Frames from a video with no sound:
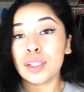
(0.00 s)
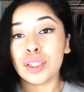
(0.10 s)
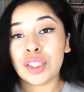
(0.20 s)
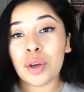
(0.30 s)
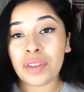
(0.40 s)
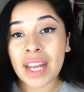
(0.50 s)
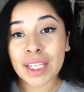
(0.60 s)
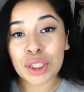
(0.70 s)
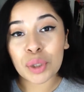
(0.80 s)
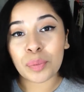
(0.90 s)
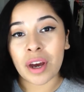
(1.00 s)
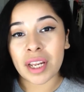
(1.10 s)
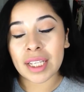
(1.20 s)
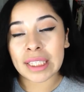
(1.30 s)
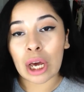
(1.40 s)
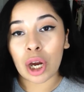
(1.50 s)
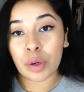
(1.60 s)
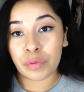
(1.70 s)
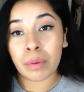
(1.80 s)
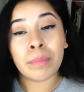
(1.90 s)
So the next two products
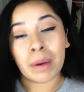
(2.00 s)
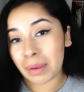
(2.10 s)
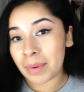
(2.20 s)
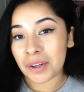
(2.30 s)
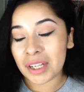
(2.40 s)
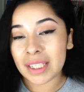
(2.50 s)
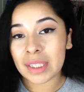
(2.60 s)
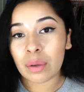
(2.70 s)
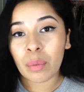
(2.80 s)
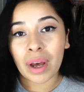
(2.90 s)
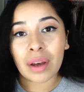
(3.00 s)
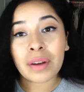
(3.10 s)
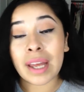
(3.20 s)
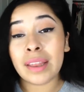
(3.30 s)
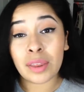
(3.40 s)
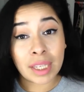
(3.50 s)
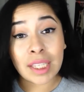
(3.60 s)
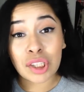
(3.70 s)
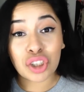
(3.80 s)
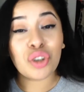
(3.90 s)
are from Bobbi Brown as well, and
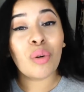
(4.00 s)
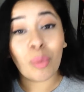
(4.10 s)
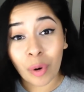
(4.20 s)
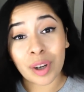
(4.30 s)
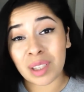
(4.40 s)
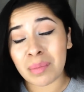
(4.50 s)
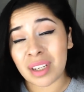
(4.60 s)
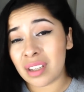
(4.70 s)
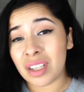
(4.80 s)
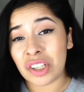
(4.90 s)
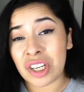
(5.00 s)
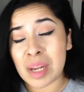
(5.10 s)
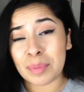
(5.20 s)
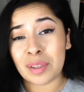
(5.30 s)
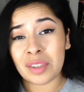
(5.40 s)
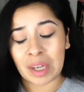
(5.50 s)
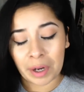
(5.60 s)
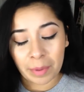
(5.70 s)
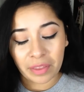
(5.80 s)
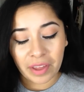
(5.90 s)
these two were limited edition. I'm so
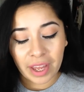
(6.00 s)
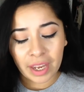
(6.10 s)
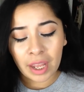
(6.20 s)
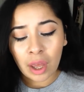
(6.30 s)
sorry about that.